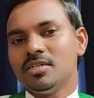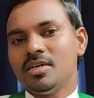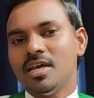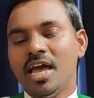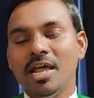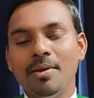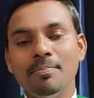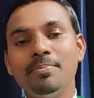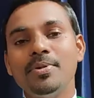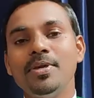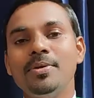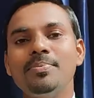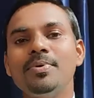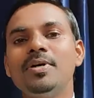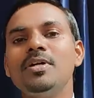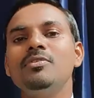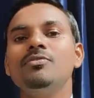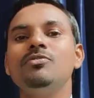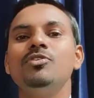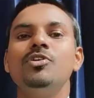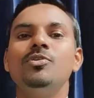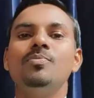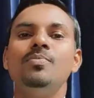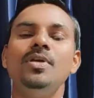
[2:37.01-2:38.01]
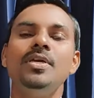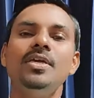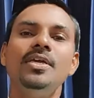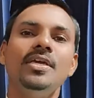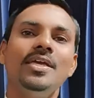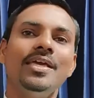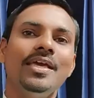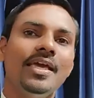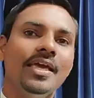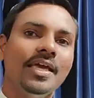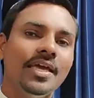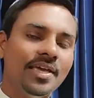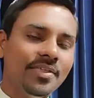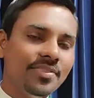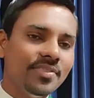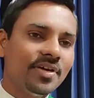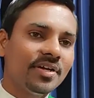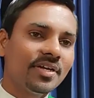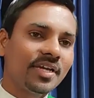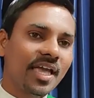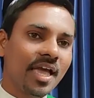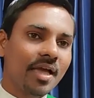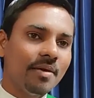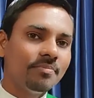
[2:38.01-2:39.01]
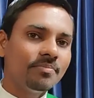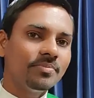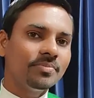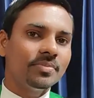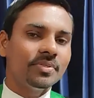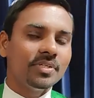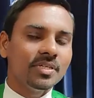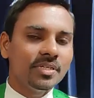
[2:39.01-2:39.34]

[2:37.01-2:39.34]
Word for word: and people would be in the camp,